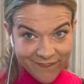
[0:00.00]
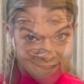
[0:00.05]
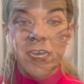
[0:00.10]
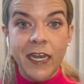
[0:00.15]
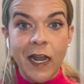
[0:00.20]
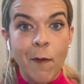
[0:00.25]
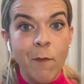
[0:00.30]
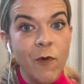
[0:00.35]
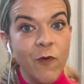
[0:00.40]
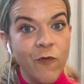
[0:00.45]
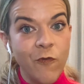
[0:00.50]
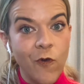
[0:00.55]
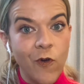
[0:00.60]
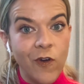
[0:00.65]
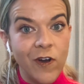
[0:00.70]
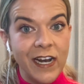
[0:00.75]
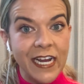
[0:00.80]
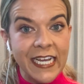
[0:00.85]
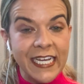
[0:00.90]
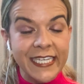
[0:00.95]
Number
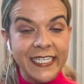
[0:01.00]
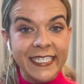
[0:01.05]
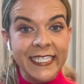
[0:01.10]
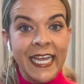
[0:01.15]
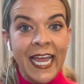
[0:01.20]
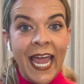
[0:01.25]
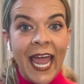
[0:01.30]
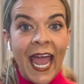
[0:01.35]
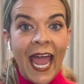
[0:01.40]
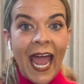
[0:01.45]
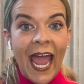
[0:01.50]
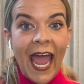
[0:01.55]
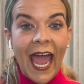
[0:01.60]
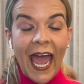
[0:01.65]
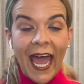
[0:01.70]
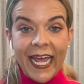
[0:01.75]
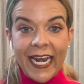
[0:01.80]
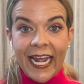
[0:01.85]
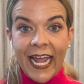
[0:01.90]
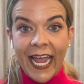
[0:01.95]
four is
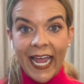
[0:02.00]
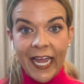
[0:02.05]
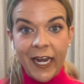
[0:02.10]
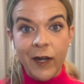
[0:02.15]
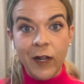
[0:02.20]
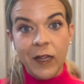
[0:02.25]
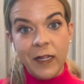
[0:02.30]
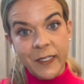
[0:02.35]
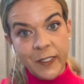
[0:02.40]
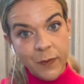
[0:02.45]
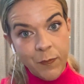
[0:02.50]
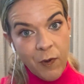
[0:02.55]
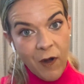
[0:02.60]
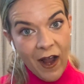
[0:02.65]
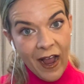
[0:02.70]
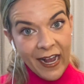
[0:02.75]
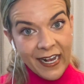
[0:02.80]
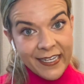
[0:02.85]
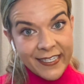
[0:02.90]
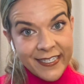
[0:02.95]
how to handle a
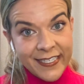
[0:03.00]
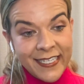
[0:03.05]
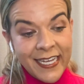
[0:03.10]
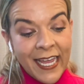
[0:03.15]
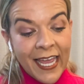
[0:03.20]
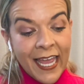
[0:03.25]
surprise